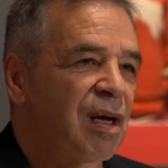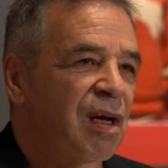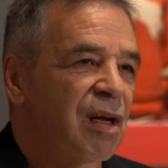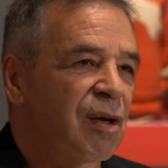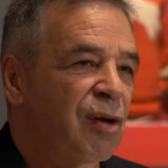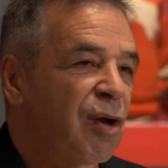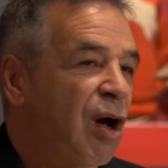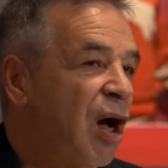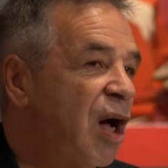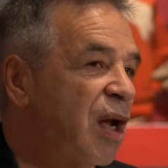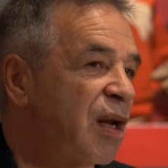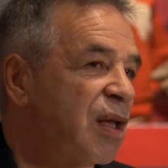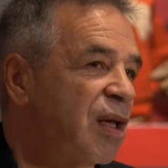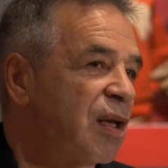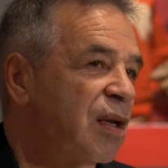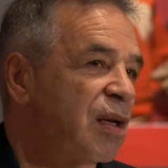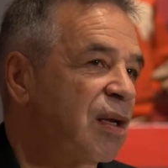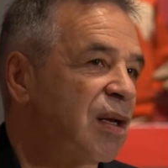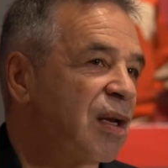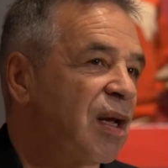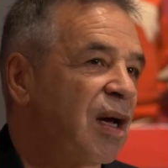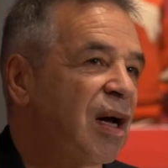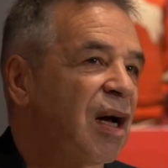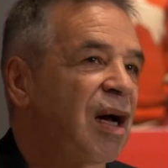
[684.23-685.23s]
Not
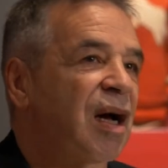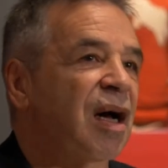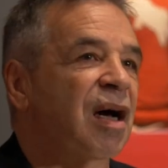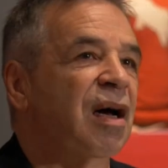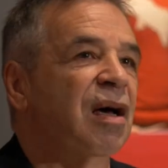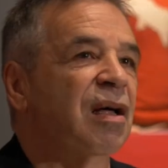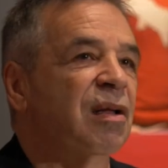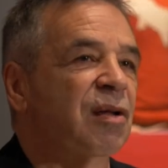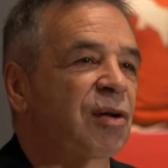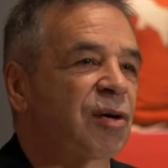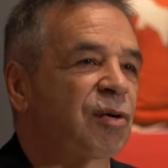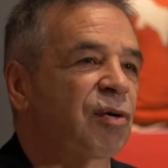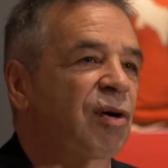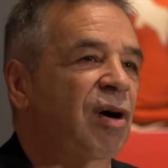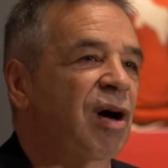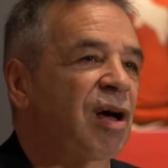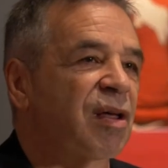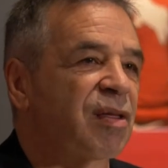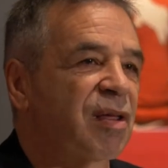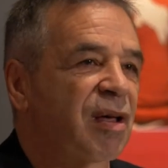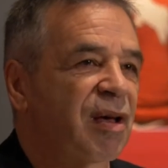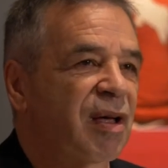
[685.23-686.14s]
in uh, lacrosse.